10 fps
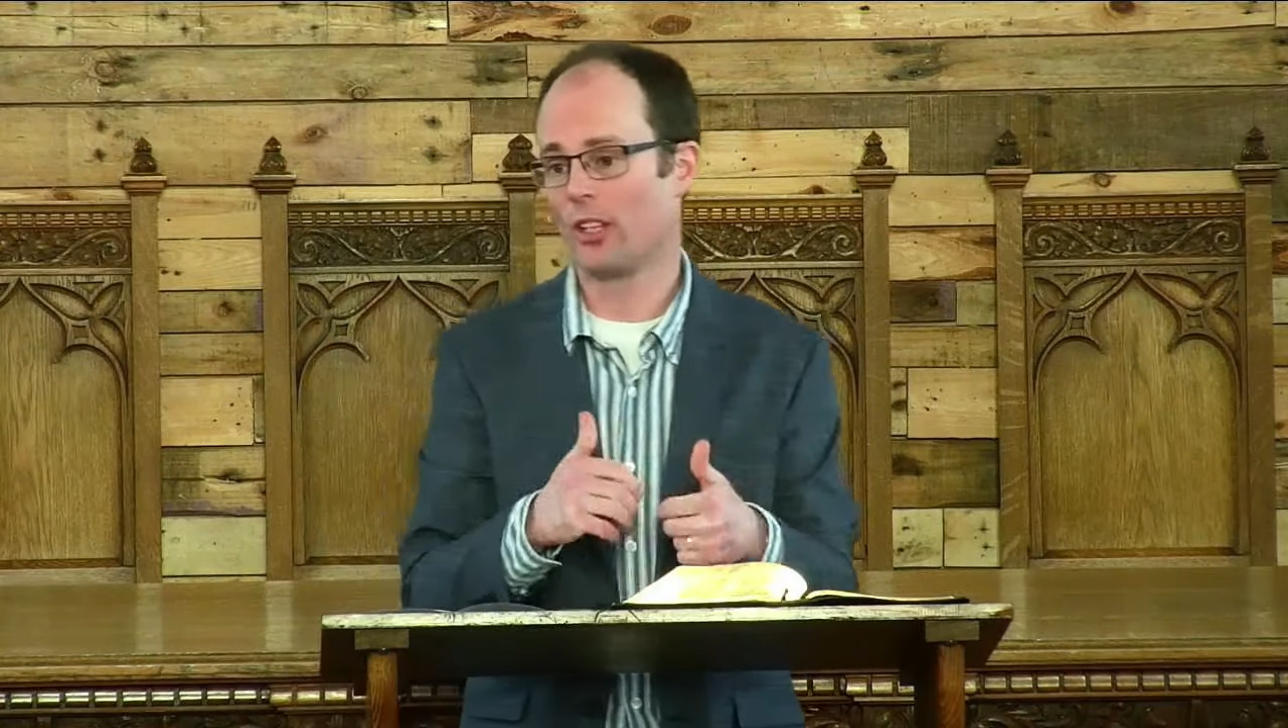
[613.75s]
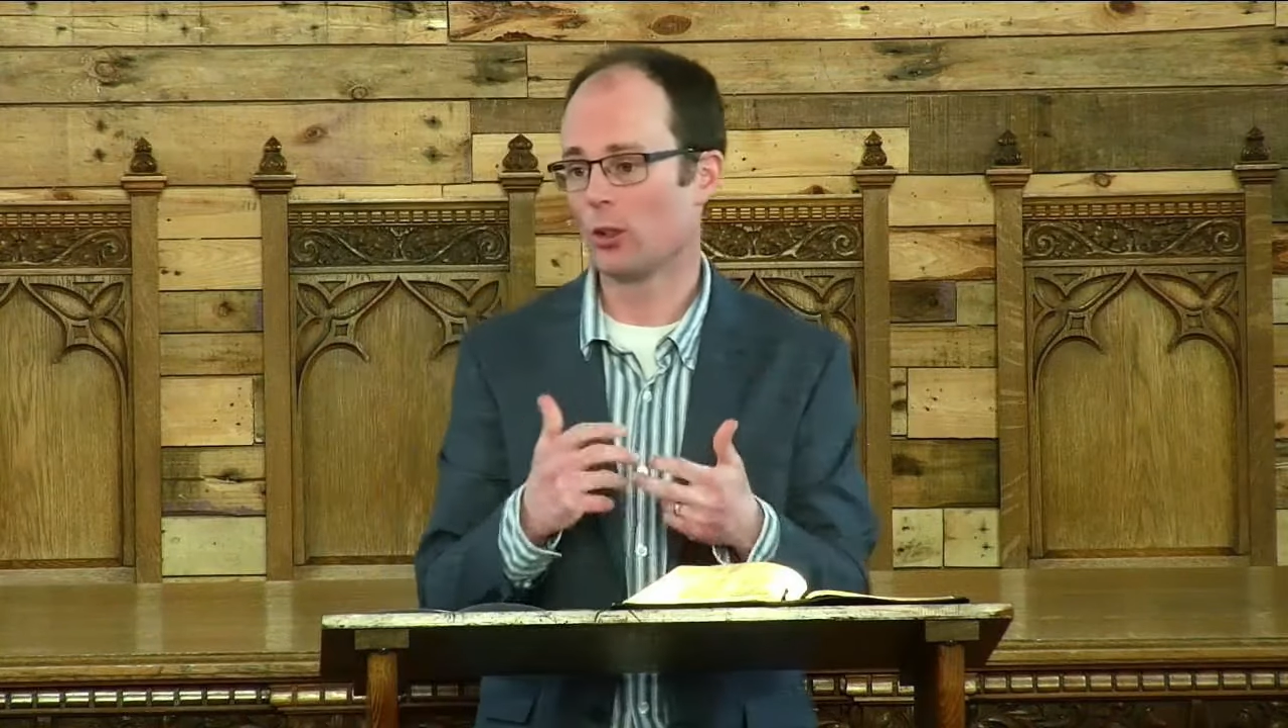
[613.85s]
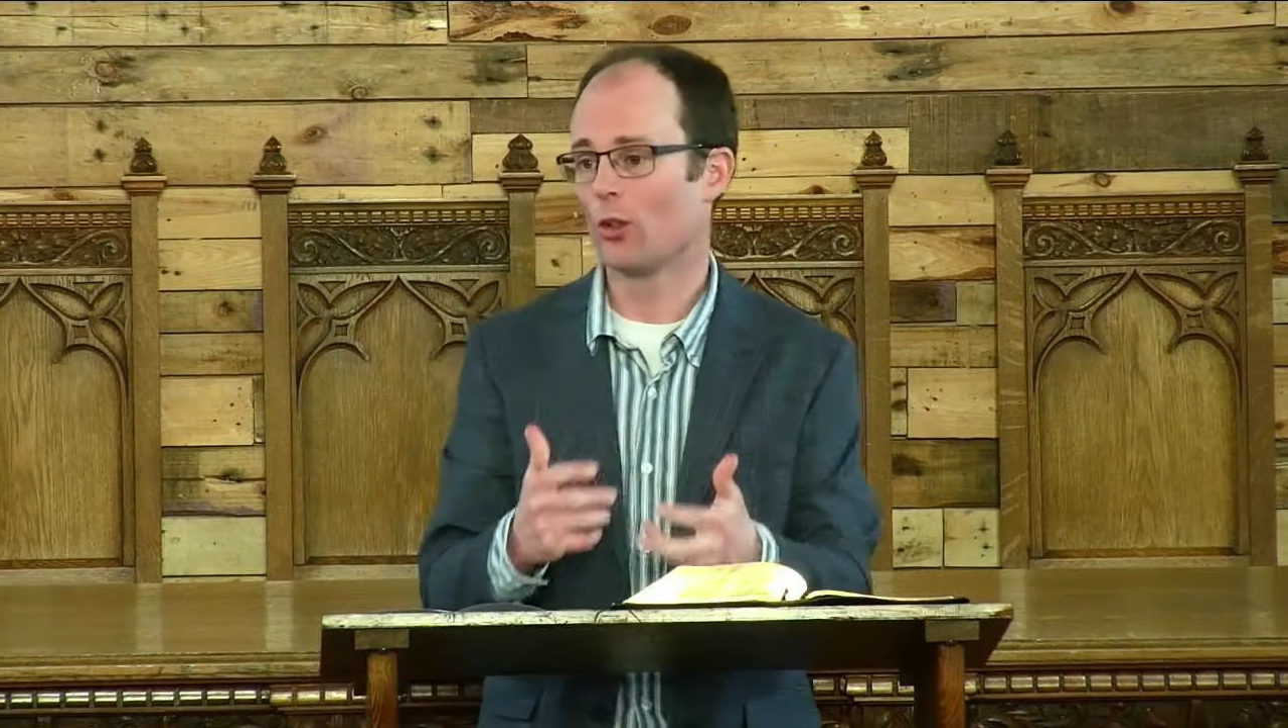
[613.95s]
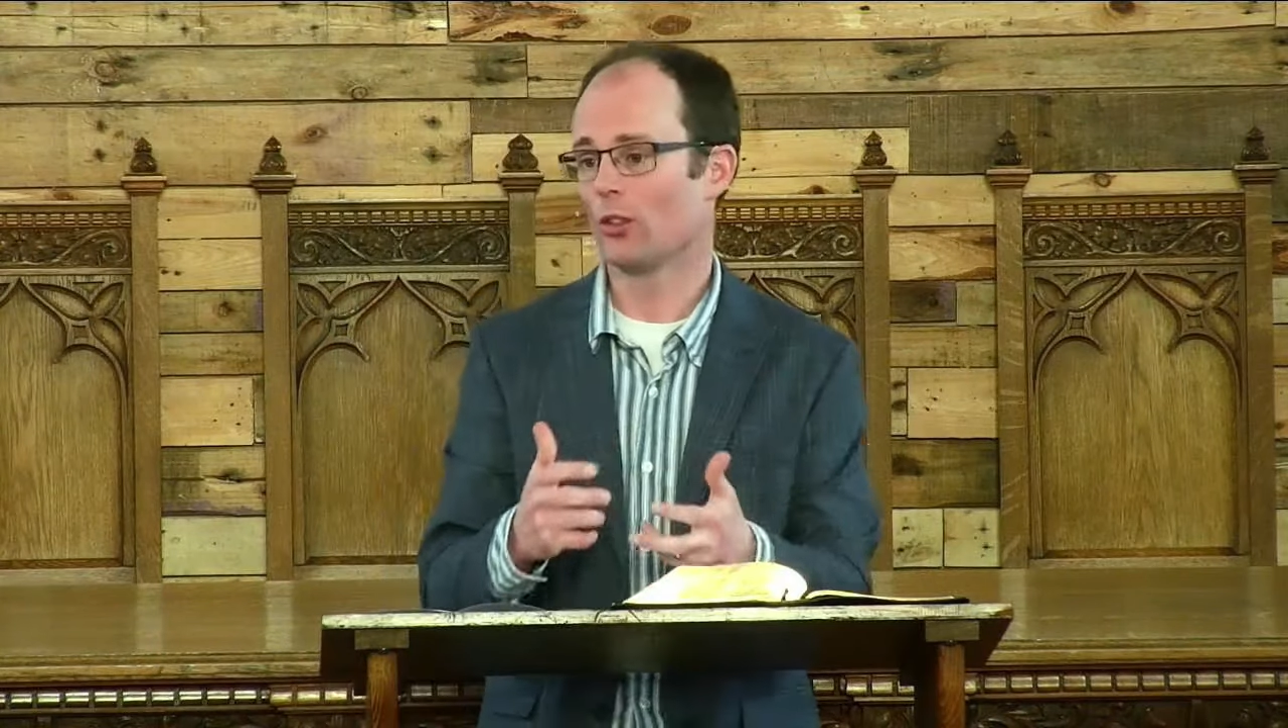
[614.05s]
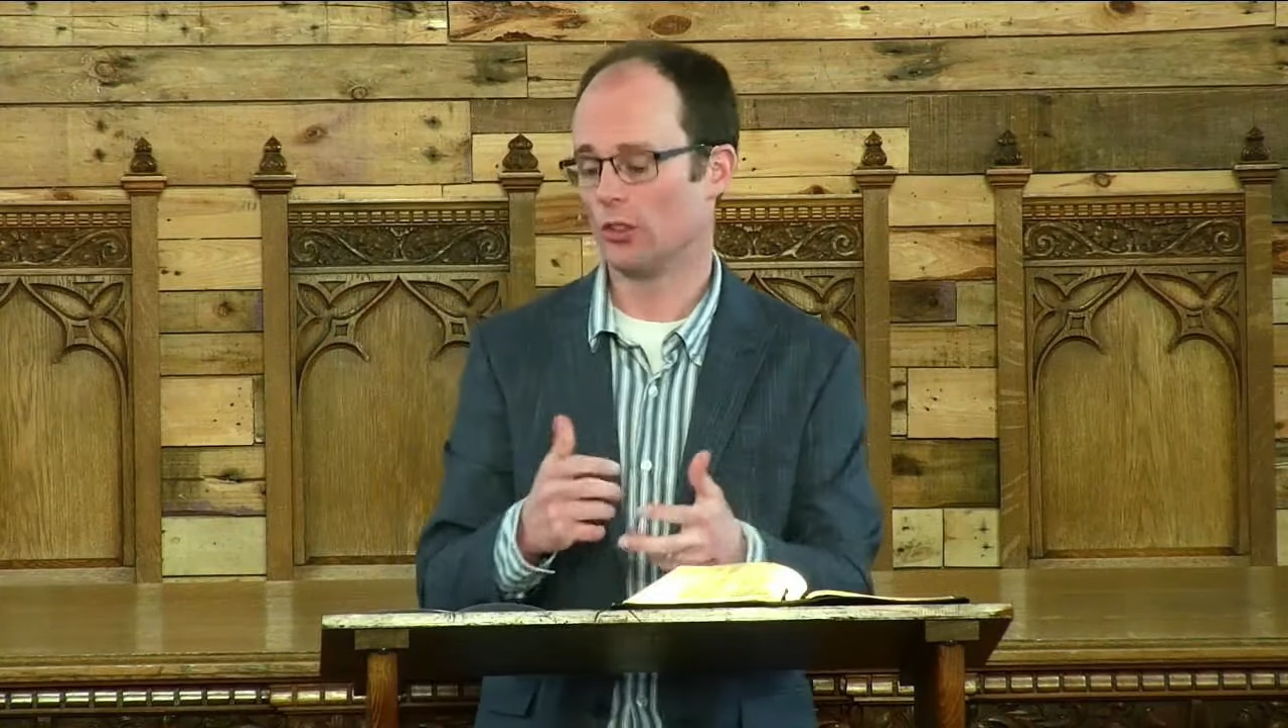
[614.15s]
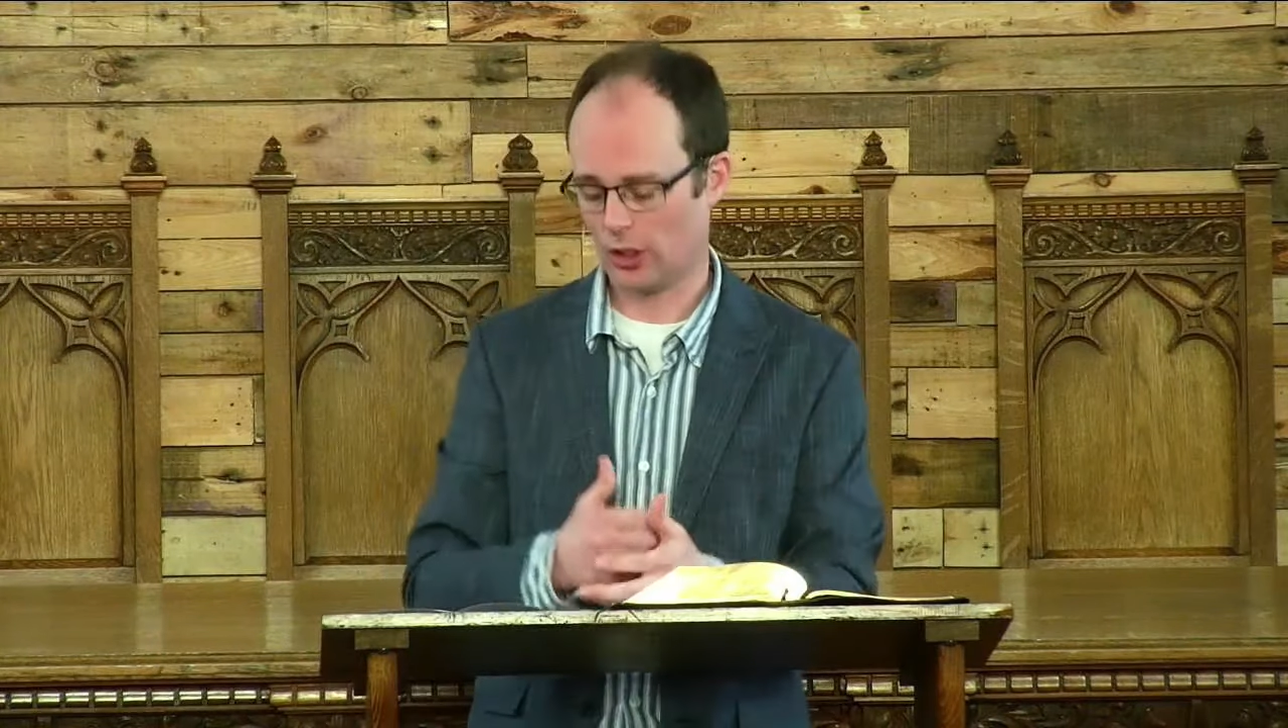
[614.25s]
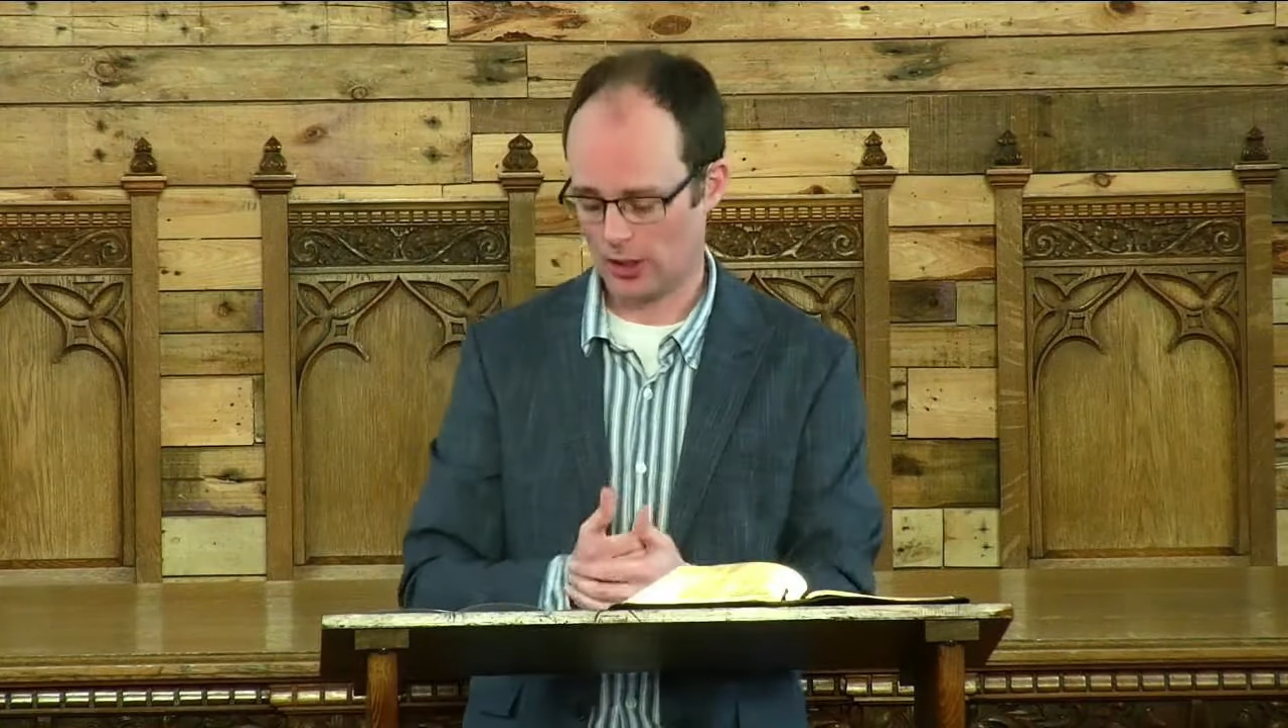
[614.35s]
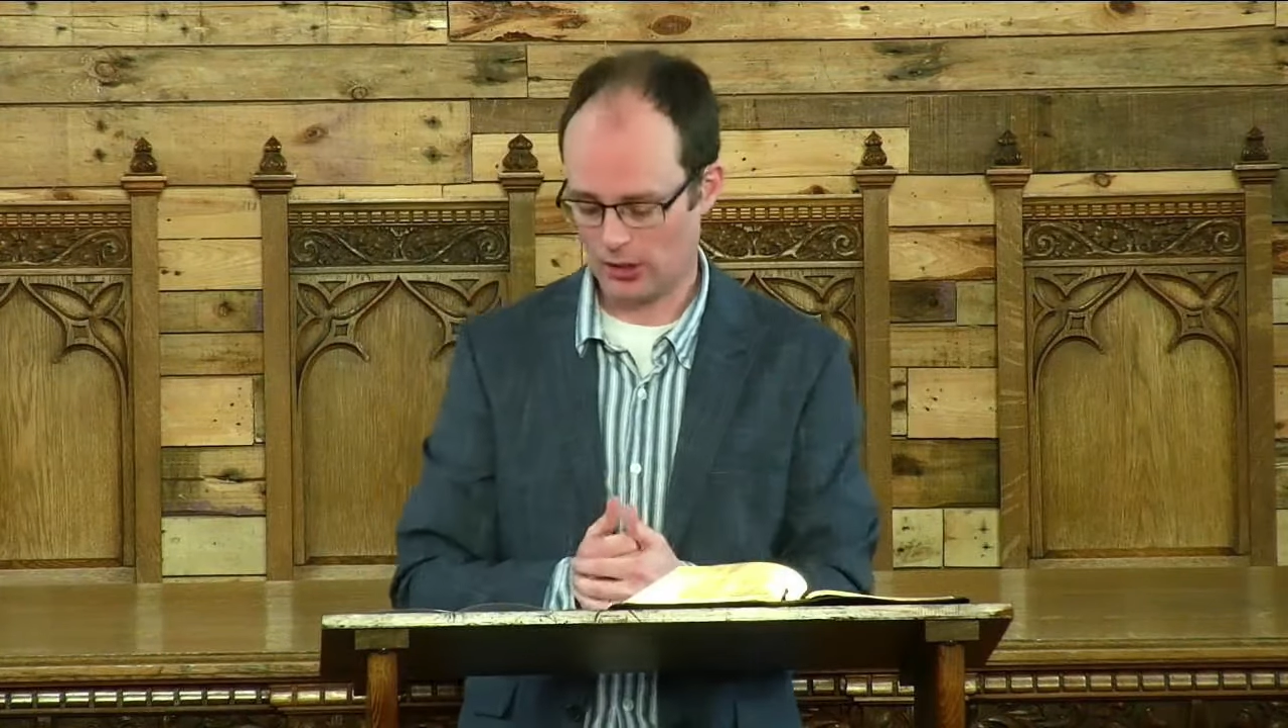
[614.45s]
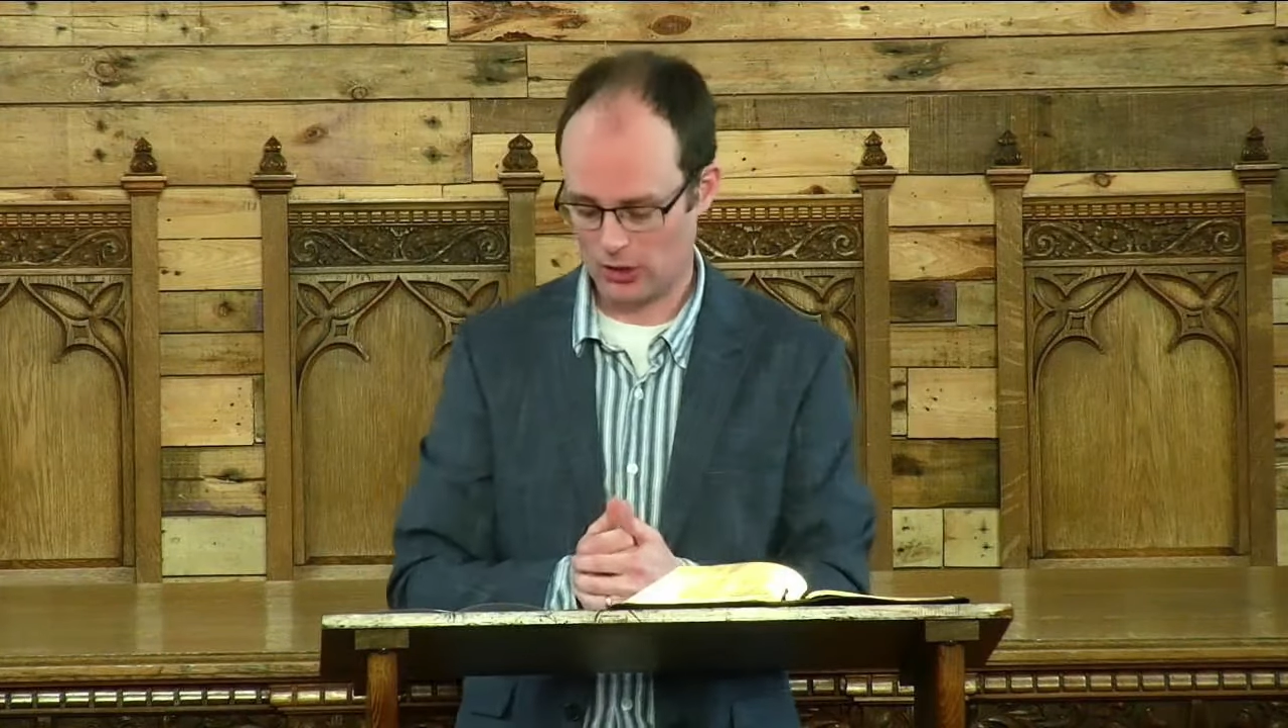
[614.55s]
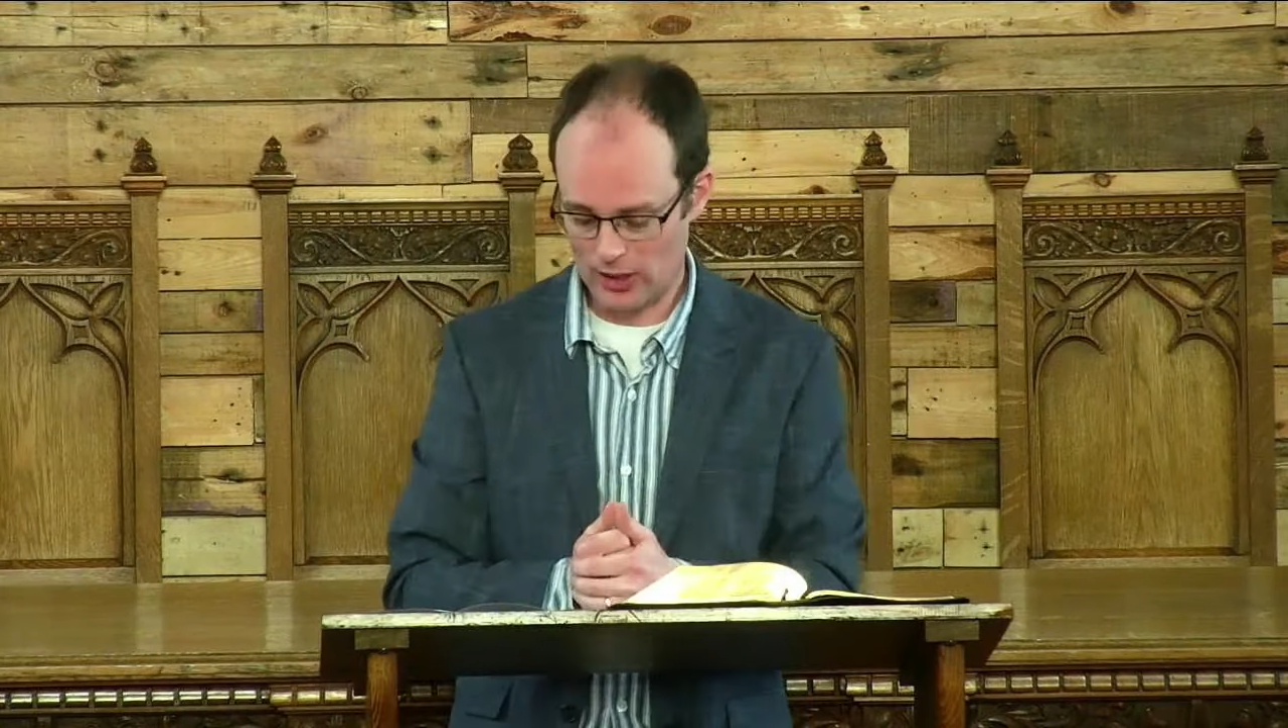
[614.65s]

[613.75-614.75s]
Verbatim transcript: then God's going to